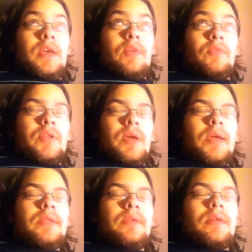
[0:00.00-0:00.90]
every
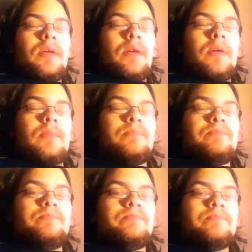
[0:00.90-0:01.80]
night.
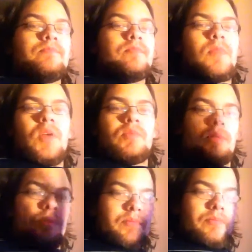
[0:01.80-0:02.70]
Um, I'll
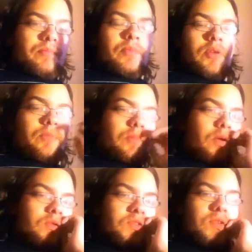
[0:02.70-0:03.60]
probably put a
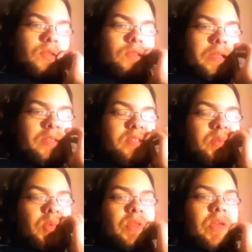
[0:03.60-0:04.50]
post or a link
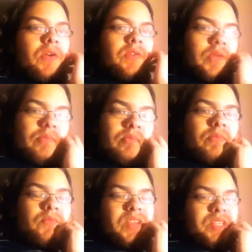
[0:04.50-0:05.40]
somewhere there to
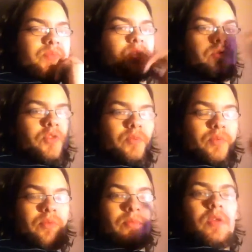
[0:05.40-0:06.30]
Facebook group
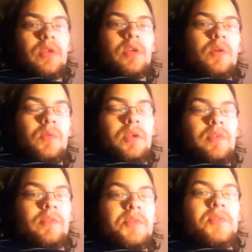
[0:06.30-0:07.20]
or
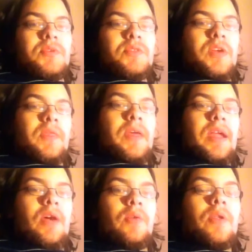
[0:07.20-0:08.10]
whatever, and you can check that
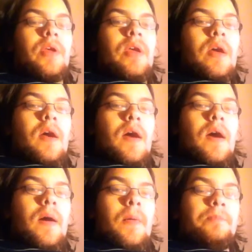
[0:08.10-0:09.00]
out.
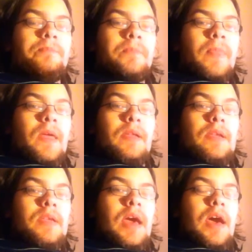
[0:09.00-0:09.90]
Um, and
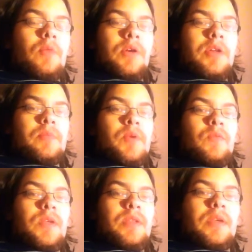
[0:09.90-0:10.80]
yeah, we're going to be
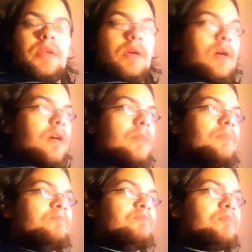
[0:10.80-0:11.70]
reading,
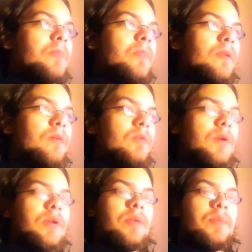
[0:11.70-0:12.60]
um,
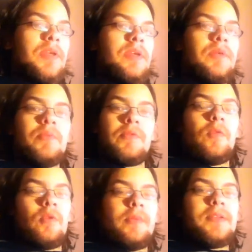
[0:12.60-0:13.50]
we're going to be
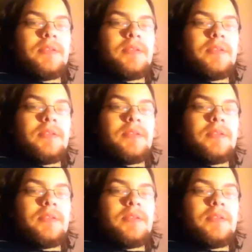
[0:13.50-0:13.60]
performing